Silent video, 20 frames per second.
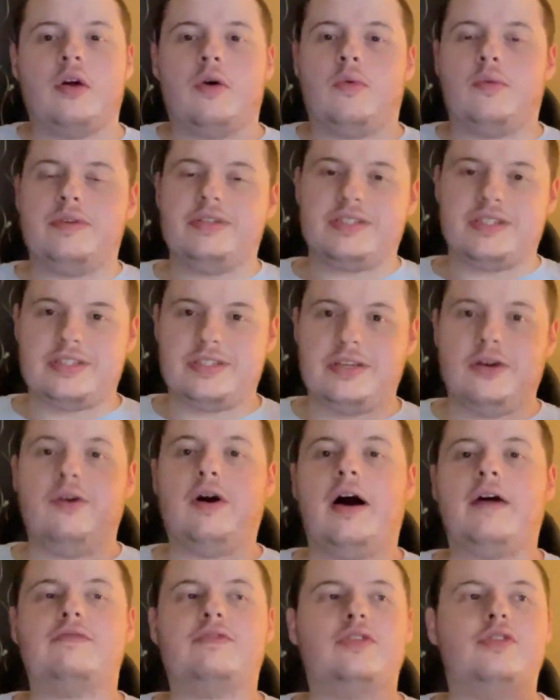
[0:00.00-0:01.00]
we still
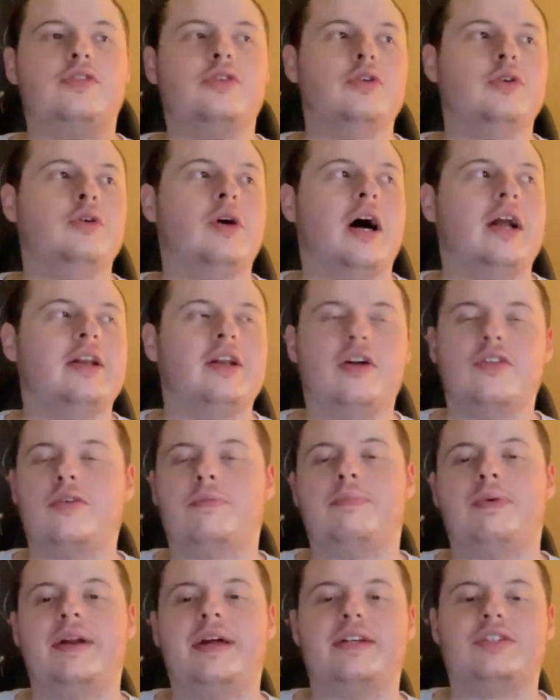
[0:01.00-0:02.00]
have to do another
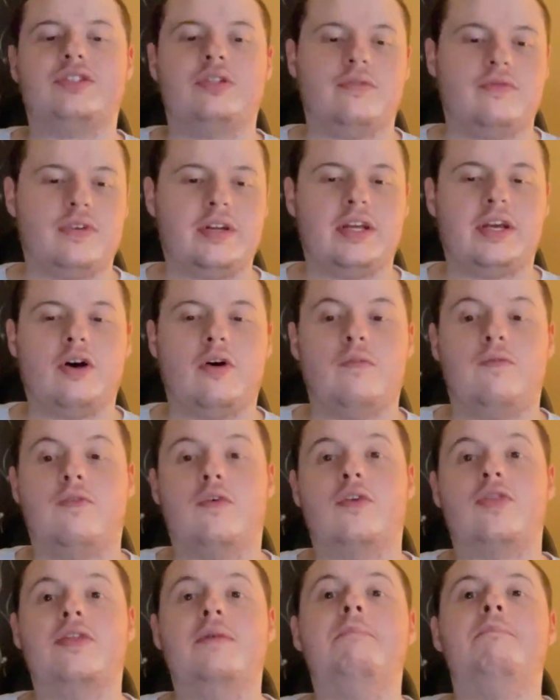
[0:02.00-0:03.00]
prediction video
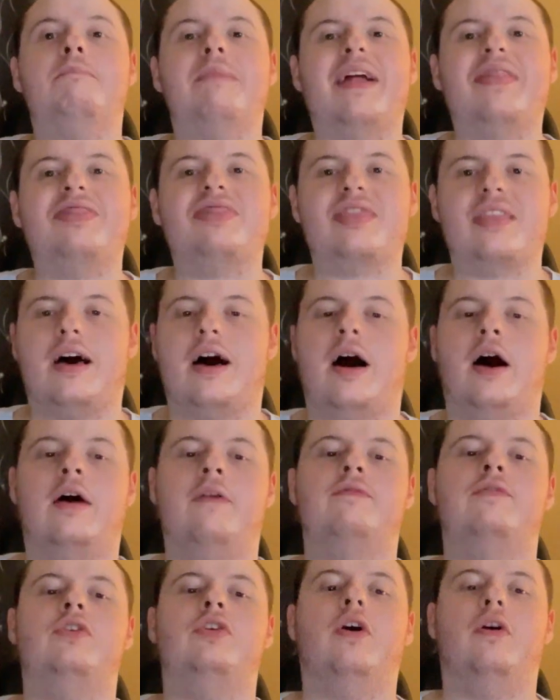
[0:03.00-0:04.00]
for the month
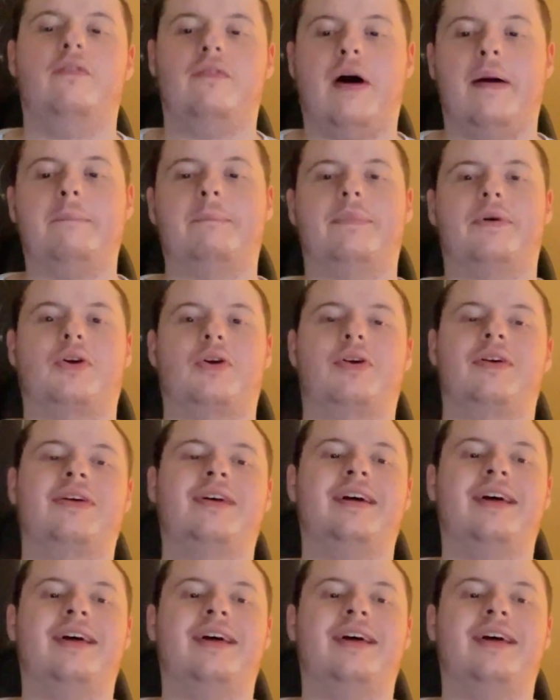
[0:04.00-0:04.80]
of November.